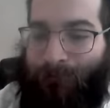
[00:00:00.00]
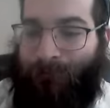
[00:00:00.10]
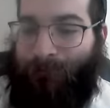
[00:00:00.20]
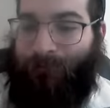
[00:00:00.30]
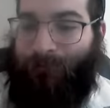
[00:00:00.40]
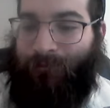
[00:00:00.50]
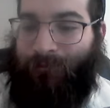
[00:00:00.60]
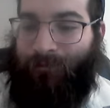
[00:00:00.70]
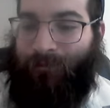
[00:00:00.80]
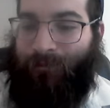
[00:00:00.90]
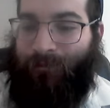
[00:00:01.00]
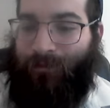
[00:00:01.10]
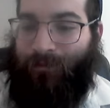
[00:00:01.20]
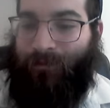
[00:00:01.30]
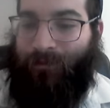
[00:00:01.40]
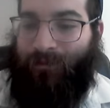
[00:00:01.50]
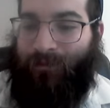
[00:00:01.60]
Very good. Very good.